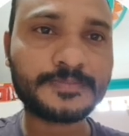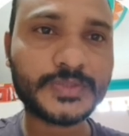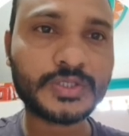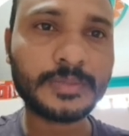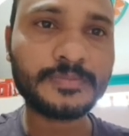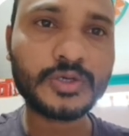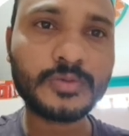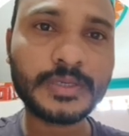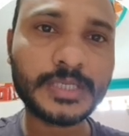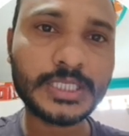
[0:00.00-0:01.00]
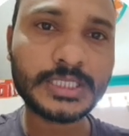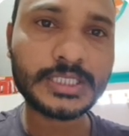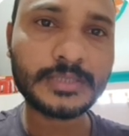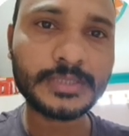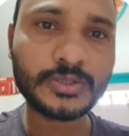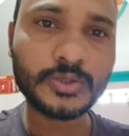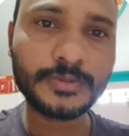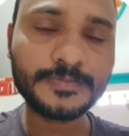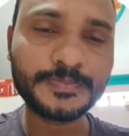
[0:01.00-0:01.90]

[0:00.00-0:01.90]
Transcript: So endomembrane system include